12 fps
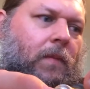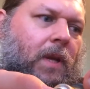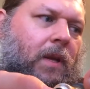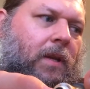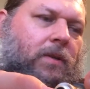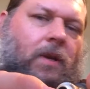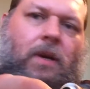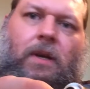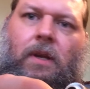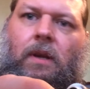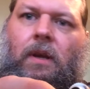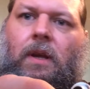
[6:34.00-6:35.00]
gets
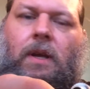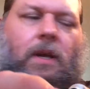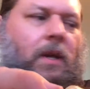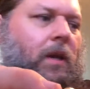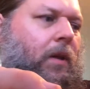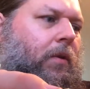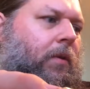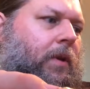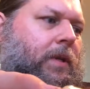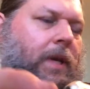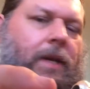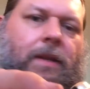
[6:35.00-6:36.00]
gunky, you can
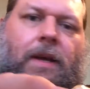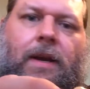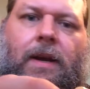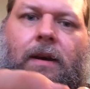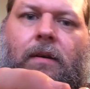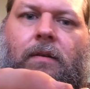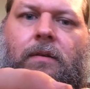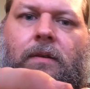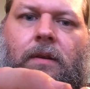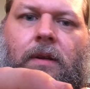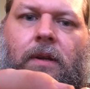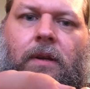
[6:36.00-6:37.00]
take that out
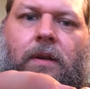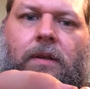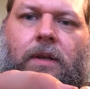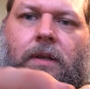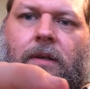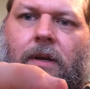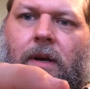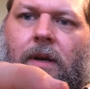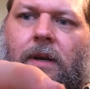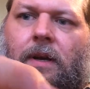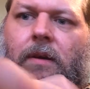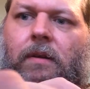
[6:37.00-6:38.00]
and take the cotton
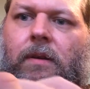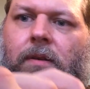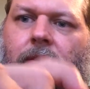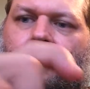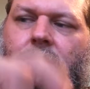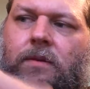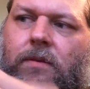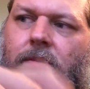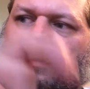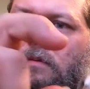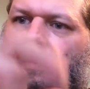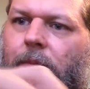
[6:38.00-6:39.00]
out, and there's
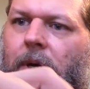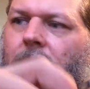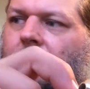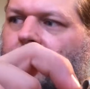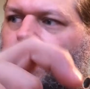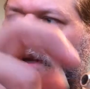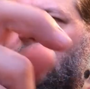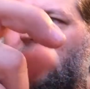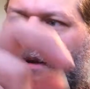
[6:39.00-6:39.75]
apparently